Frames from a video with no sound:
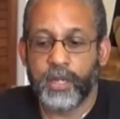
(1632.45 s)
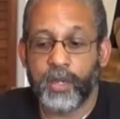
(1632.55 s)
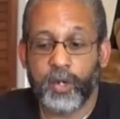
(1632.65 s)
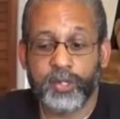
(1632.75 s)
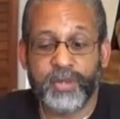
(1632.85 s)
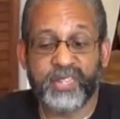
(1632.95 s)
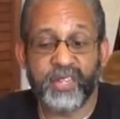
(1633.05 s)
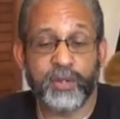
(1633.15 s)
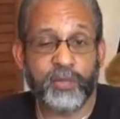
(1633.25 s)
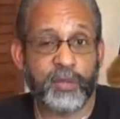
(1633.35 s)
It could also be
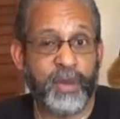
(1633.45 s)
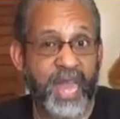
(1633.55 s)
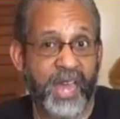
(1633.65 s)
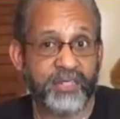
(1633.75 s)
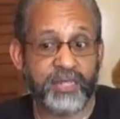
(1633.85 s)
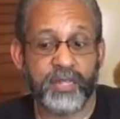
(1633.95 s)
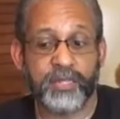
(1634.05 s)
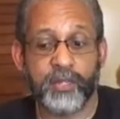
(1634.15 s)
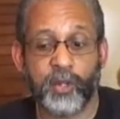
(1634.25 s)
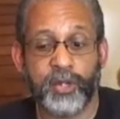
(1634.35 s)
dealing with the past because I
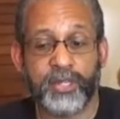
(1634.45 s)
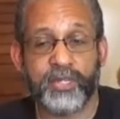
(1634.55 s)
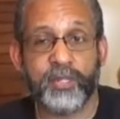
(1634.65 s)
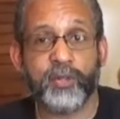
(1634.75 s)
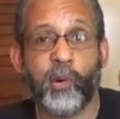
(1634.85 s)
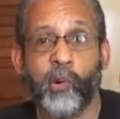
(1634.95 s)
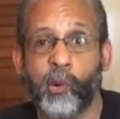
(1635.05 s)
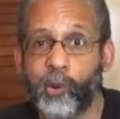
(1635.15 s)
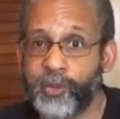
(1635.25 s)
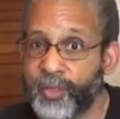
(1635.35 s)
tend to look at this as
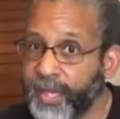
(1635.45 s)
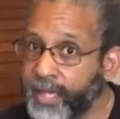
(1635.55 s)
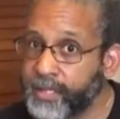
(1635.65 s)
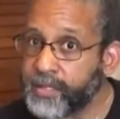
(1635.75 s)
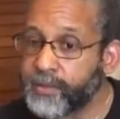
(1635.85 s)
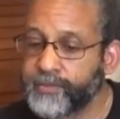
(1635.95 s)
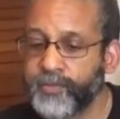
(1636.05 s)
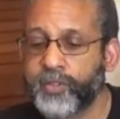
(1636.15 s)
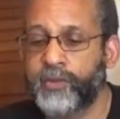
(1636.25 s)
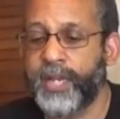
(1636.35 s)
old things,
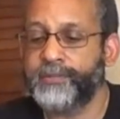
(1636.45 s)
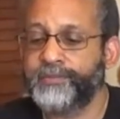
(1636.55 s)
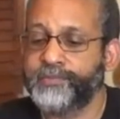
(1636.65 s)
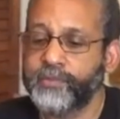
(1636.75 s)
right?